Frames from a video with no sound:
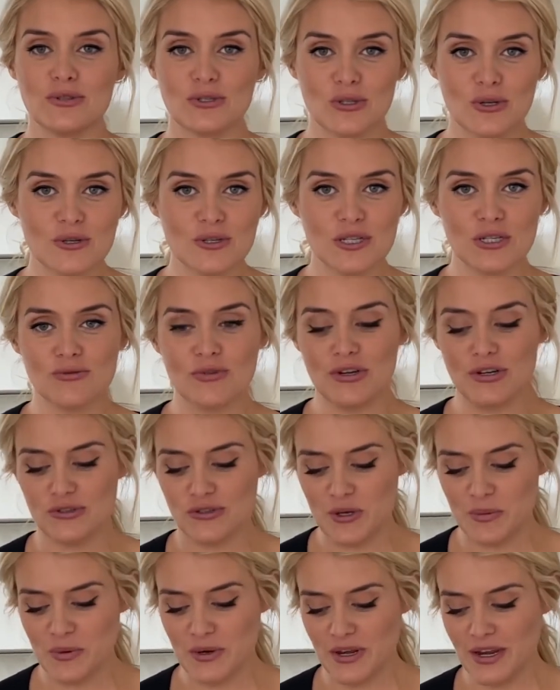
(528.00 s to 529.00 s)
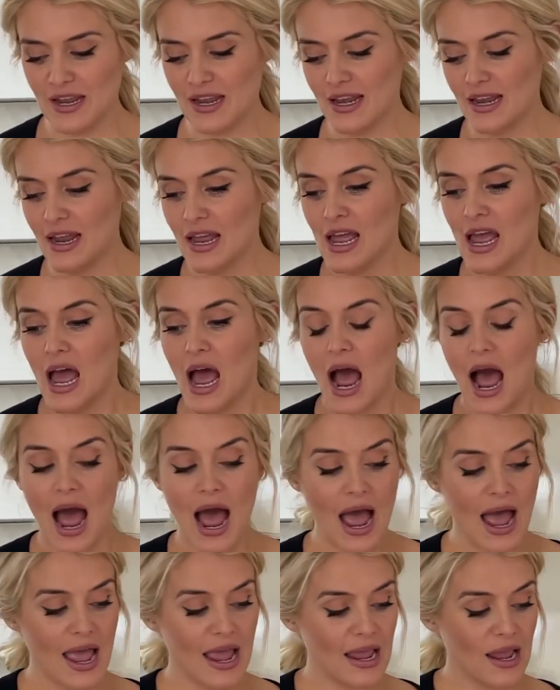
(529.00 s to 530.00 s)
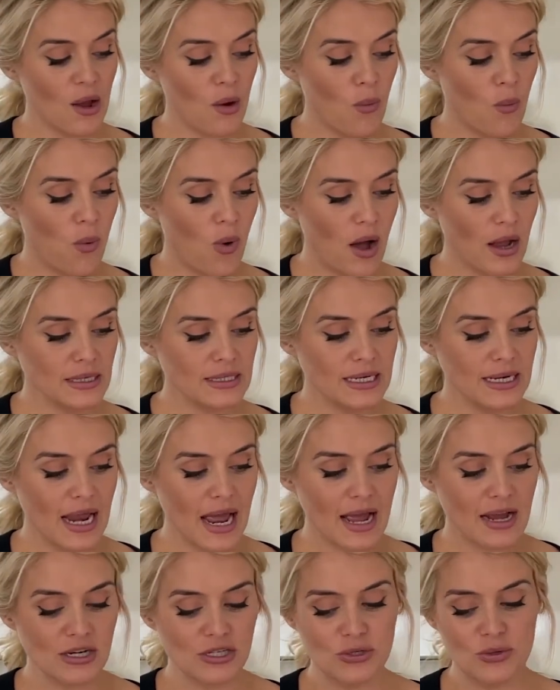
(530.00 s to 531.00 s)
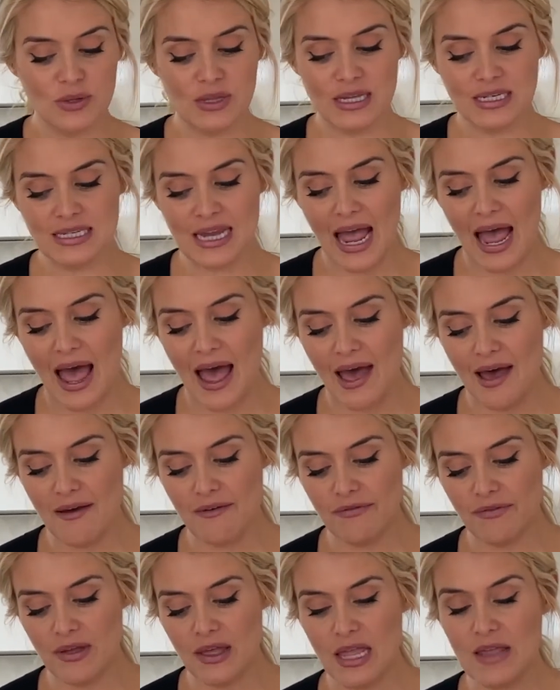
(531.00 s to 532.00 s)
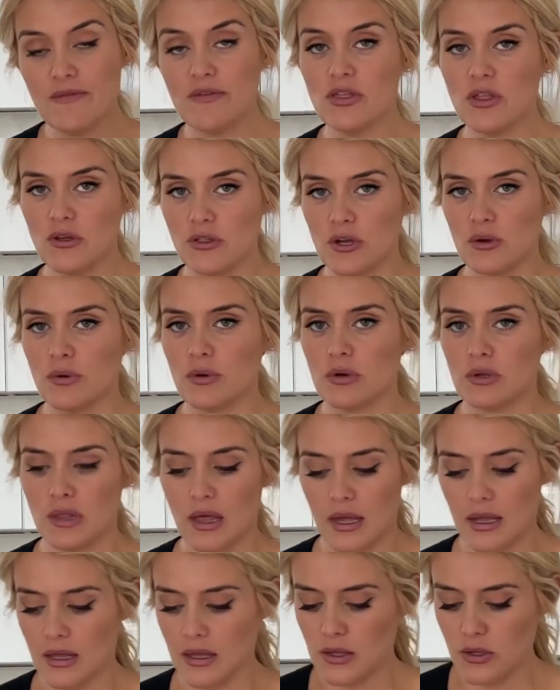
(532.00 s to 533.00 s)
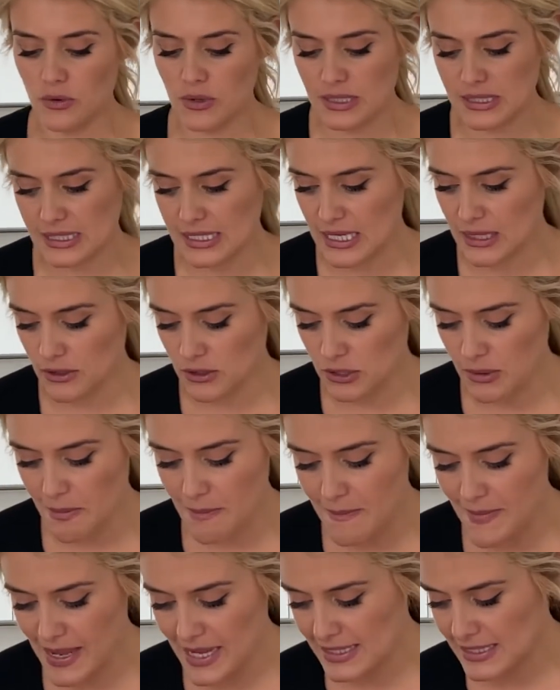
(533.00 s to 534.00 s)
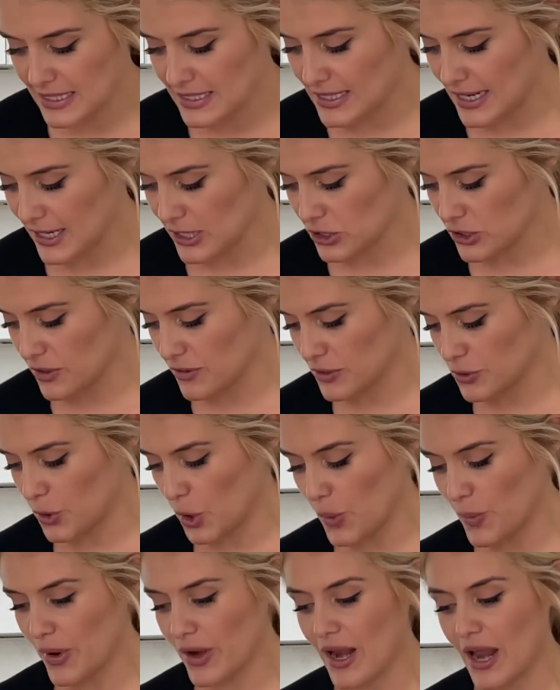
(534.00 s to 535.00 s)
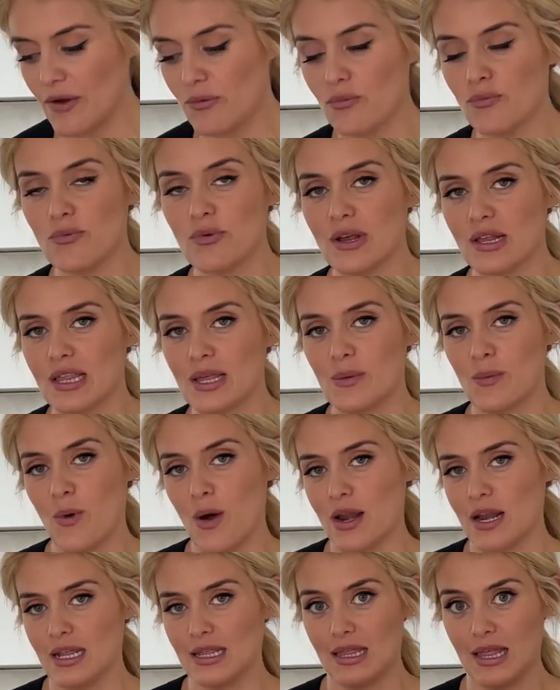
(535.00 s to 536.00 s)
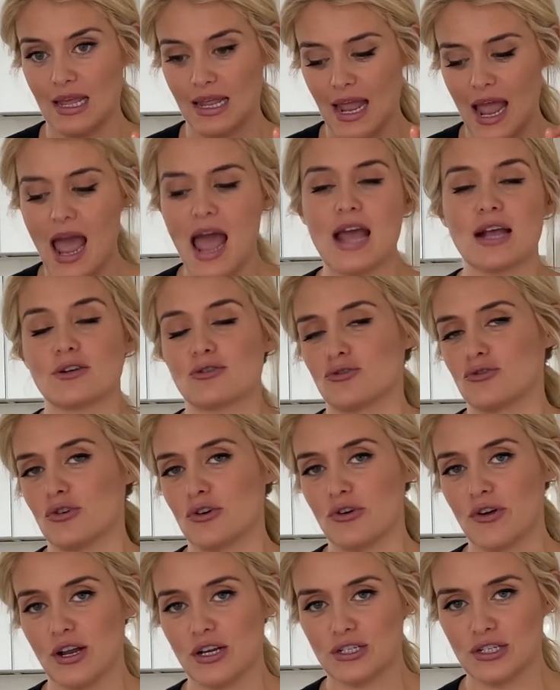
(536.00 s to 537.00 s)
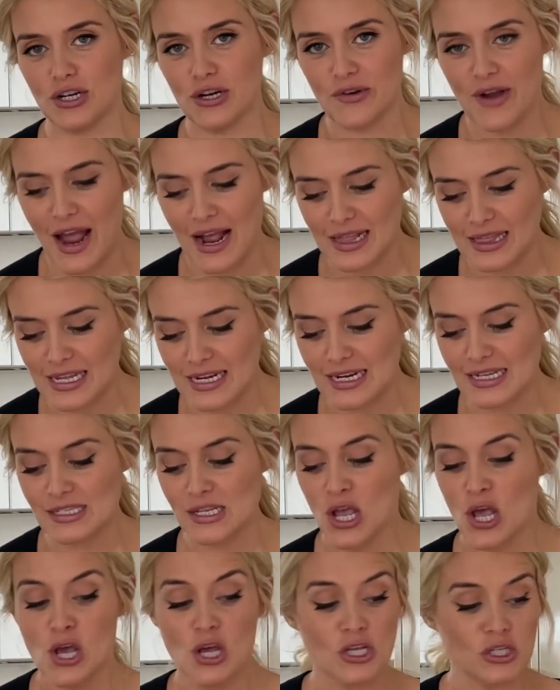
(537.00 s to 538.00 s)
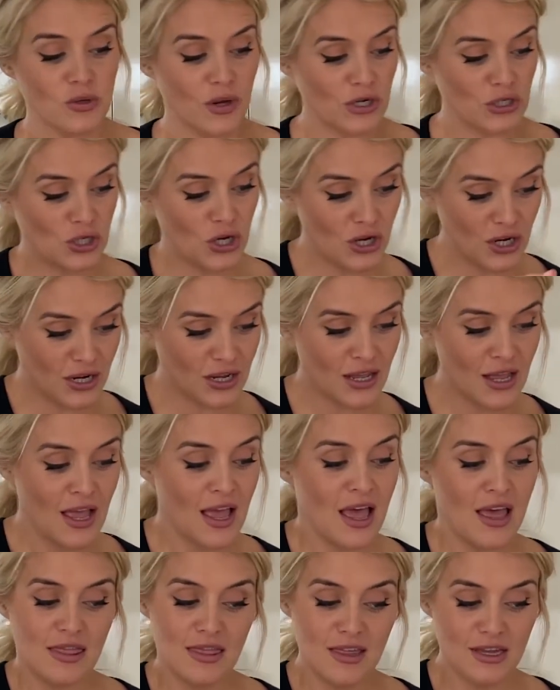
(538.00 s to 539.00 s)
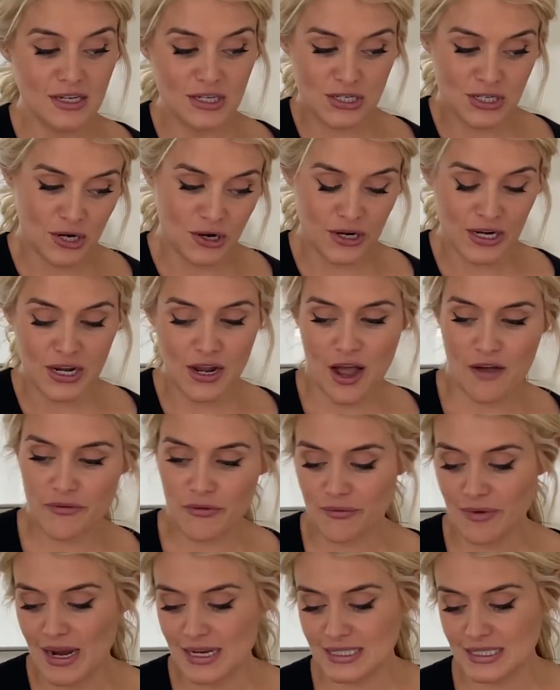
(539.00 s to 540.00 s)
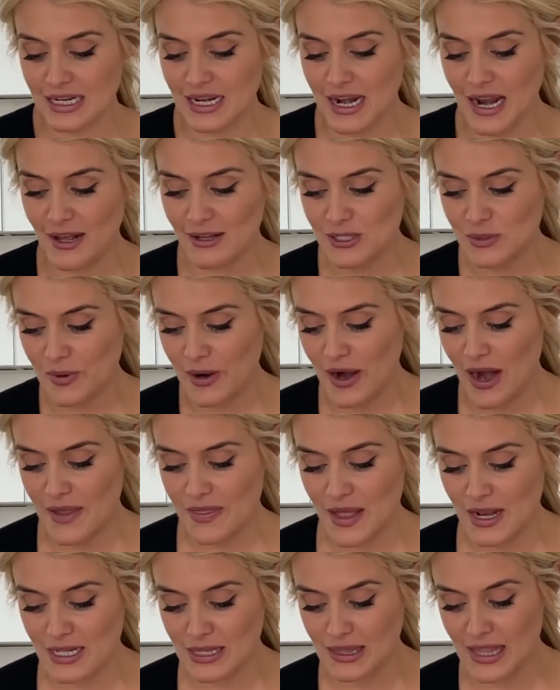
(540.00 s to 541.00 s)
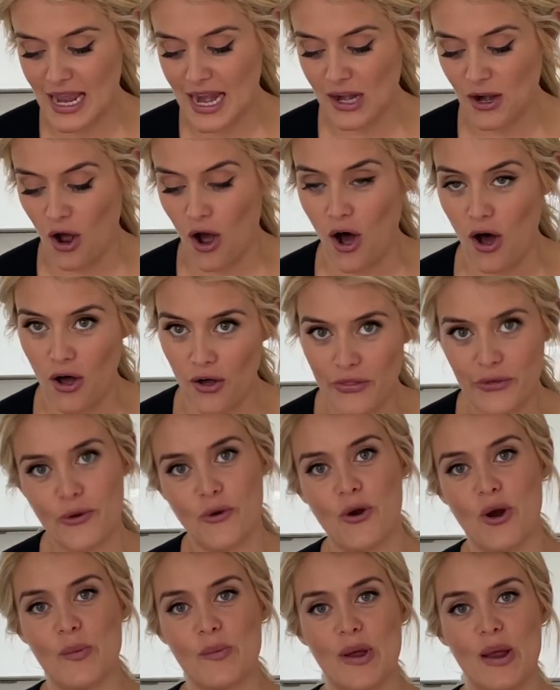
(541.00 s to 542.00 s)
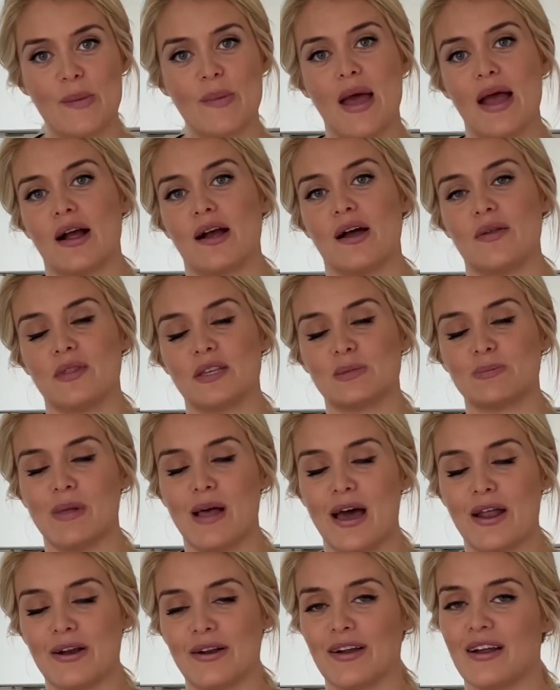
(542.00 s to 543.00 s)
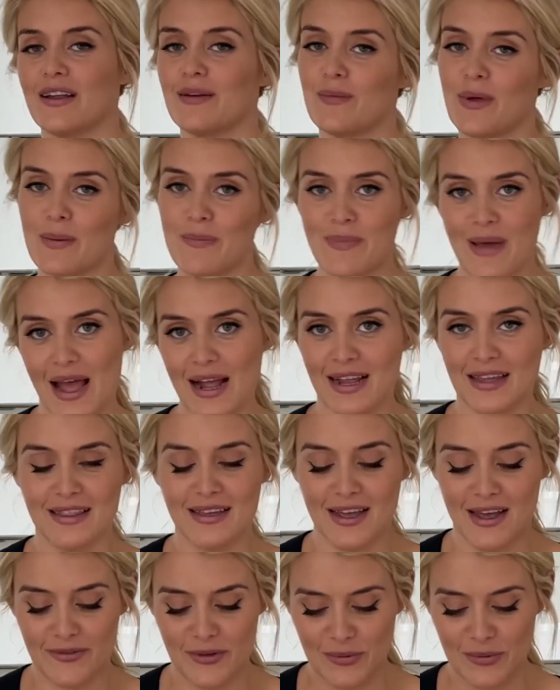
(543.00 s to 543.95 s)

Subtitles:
juices redistributed. I wanted actually to have, even though there were like, you can see there's amazing texture on this cornbread, I really wanted like extra crunchy crackliness. So I took the turkey off and rested it elsewhere and then laid all the cornbread back on this platter and went back in the oven